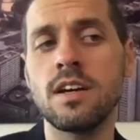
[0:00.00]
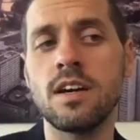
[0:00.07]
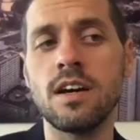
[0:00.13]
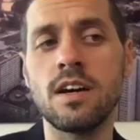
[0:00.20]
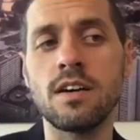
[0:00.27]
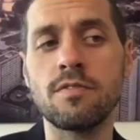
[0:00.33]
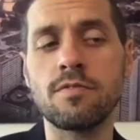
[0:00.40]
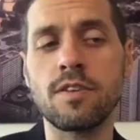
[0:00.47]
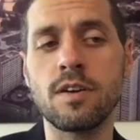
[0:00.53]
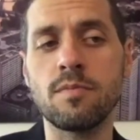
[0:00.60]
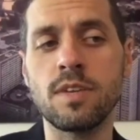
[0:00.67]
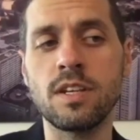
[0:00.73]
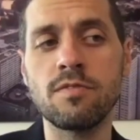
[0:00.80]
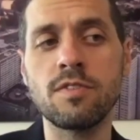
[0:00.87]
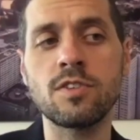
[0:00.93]
uh,
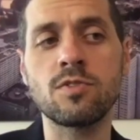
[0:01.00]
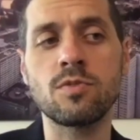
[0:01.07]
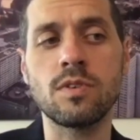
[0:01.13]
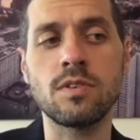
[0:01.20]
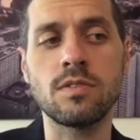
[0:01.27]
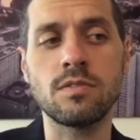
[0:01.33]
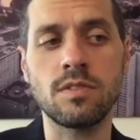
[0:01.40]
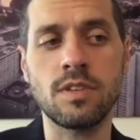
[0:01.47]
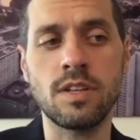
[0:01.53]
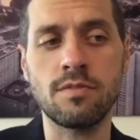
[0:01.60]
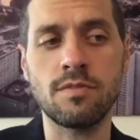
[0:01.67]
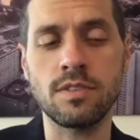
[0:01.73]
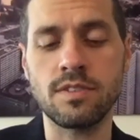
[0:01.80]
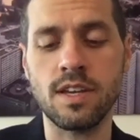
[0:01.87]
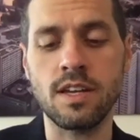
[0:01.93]
from individual
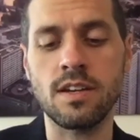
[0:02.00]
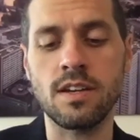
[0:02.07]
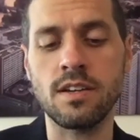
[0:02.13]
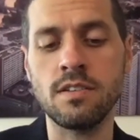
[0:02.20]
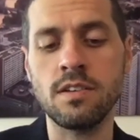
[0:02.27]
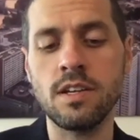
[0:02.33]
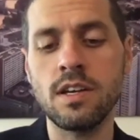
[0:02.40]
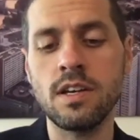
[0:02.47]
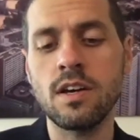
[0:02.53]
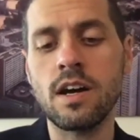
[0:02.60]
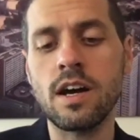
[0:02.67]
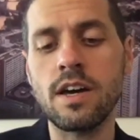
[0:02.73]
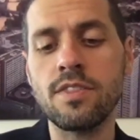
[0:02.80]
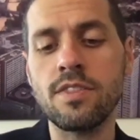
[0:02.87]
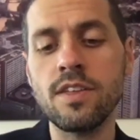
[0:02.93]
level data,
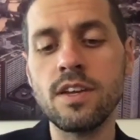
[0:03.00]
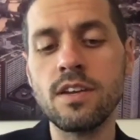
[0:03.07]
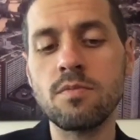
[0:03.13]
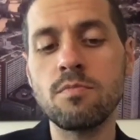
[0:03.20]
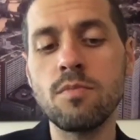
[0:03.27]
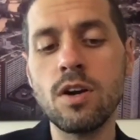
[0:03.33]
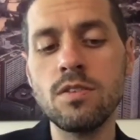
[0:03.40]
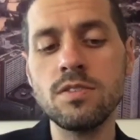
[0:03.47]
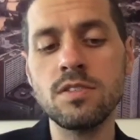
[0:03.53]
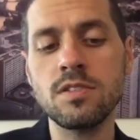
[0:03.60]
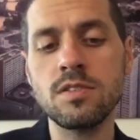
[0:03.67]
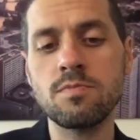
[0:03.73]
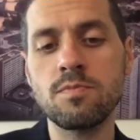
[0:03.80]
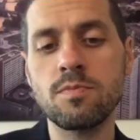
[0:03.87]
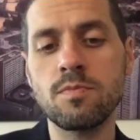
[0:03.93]
I think
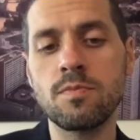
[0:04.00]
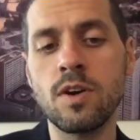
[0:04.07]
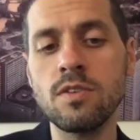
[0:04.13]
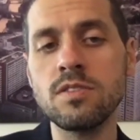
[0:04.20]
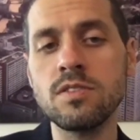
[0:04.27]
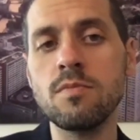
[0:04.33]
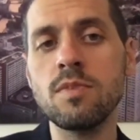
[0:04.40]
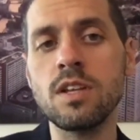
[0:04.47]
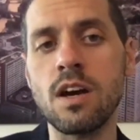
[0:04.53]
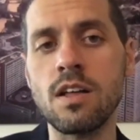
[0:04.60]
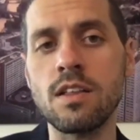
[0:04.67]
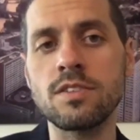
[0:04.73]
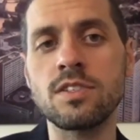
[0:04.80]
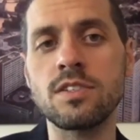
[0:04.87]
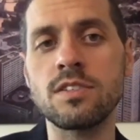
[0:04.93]
most most
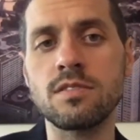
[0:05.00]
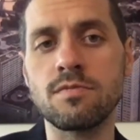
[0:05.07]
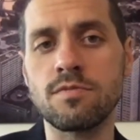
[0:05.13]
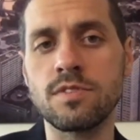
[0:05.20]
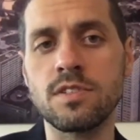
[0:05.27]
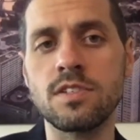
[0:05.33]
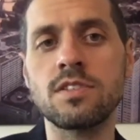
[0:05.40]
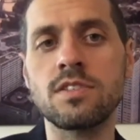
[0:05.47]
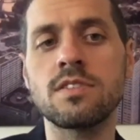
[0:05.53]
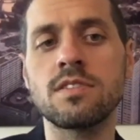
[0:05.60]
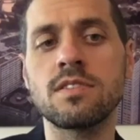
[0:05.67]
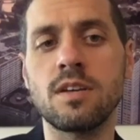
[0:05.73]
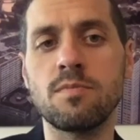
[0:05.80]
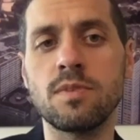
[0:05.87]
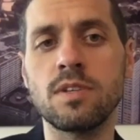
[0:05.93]
immunologists and
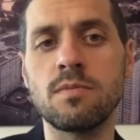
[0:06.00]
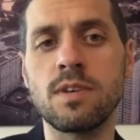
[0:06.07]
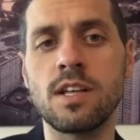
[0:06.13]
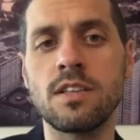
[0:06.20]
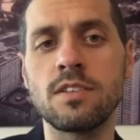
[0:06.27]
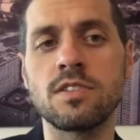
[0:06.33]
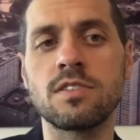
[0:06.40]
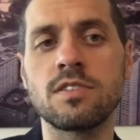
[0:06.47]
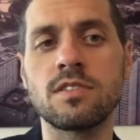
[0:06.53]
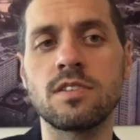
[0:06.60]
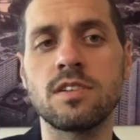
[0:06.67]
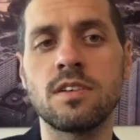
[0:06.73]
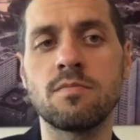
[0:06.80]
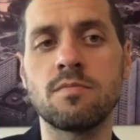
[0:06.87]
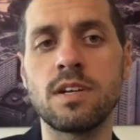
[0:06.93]
physicians and epidemiologists,
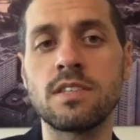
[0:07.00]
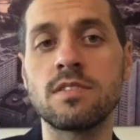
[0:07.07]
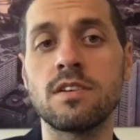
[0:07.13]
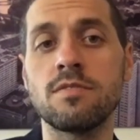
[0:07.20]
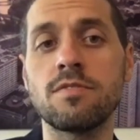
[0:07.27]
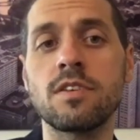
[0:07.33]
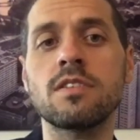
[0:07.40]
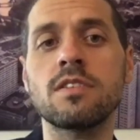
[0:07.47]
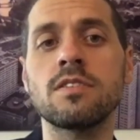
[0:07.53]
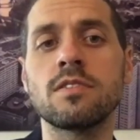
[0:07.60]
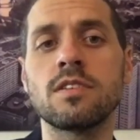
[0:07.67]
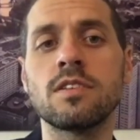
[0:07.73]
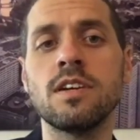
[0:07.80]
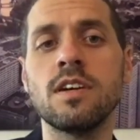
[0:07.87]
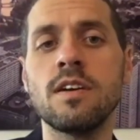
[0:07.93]
uh, myself
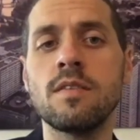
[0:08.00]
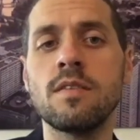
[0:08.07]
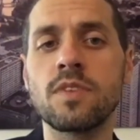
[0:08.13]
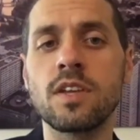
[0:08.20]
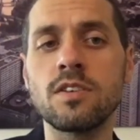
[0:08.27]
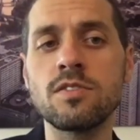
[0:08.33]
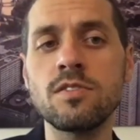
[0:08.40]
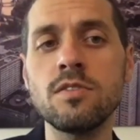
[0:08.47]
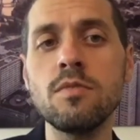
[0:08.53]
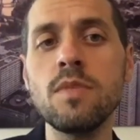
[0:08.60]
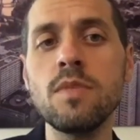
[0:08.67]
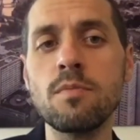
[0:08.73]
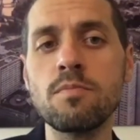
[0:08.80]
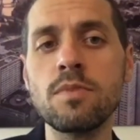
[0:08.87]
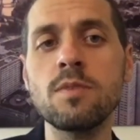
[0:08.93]
included, assume that